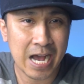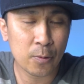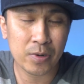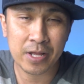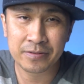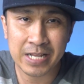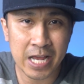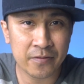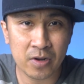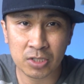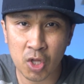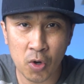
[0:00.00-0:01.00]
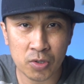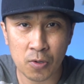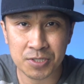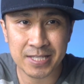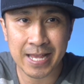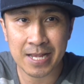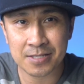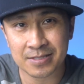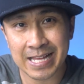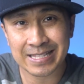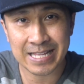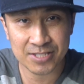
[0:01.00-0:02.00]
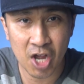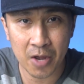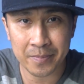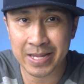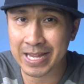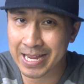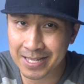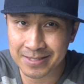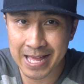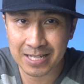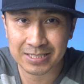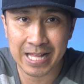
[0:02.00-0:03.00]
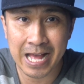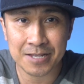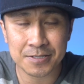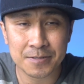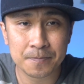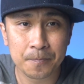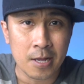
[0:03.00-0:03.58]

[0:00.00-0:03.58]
I would have never learned those things that they taught me in that class.